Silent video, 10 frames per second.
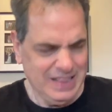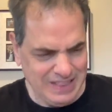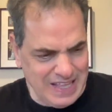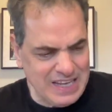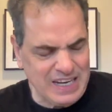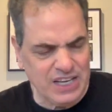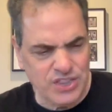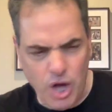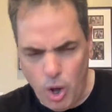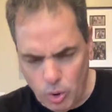leading
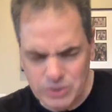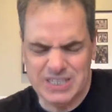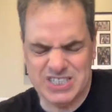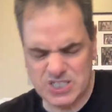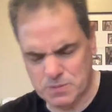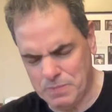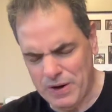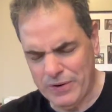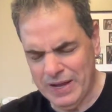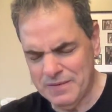of the Holy
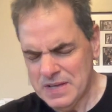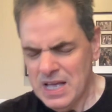Spirit.